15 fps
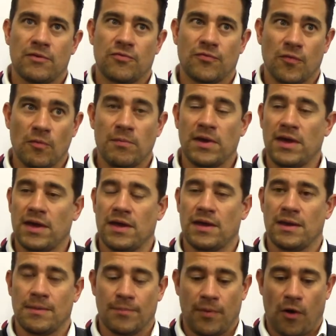for
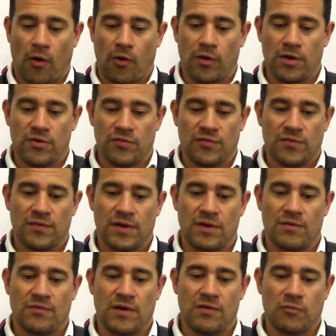me, part of
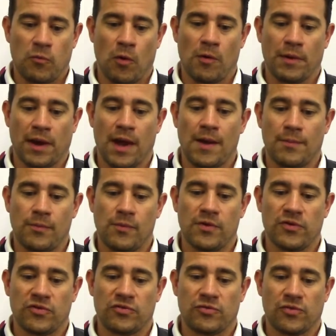growing up,
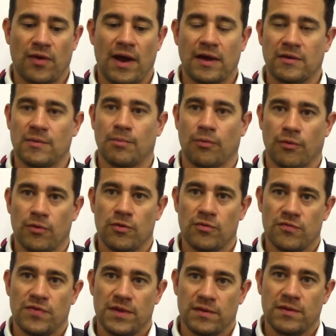was trying to
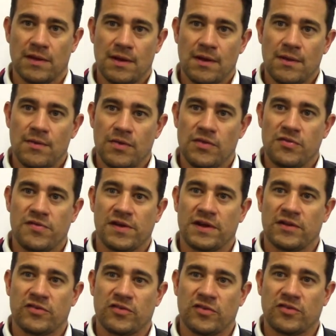prove that
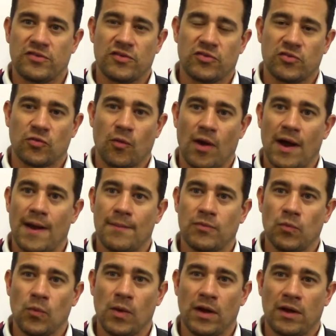Genesis described
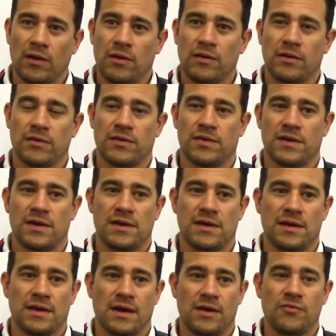well
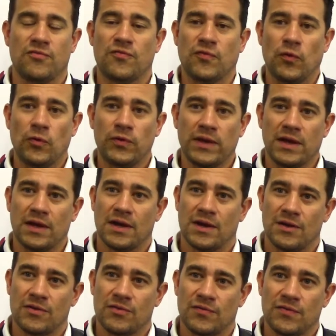the unfolding
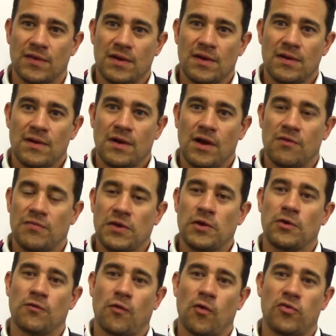of the
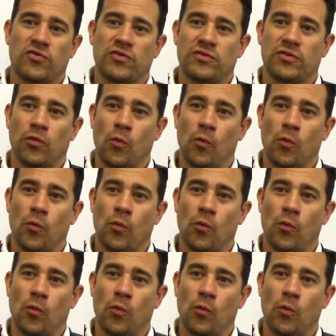universe into the